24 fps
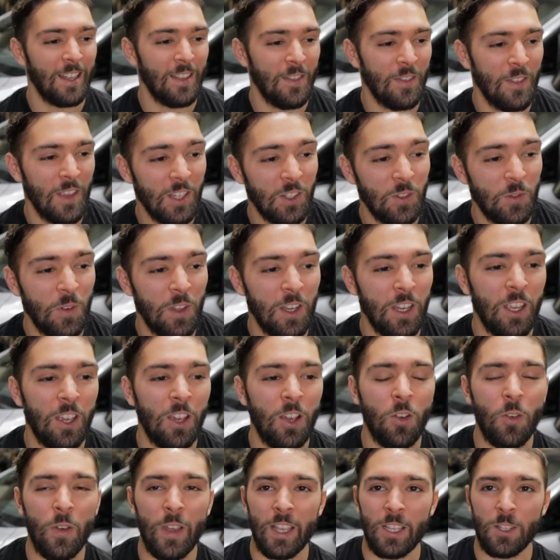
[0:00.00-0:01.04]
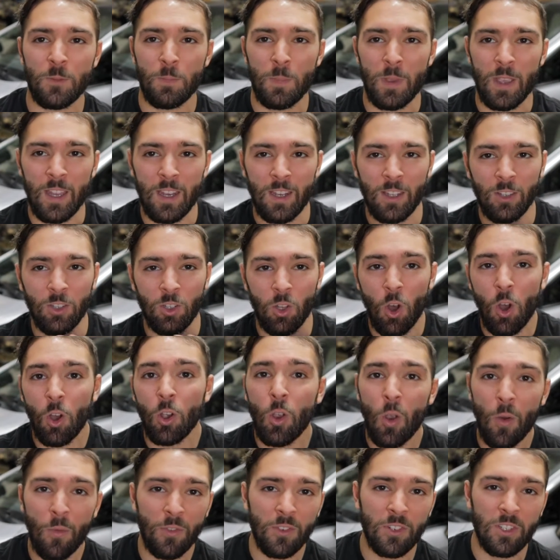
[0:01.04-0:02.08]
This video has been
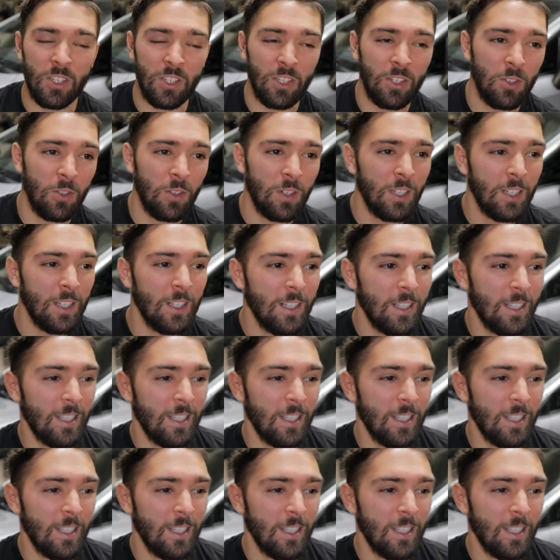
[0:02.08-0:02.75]
long overdue,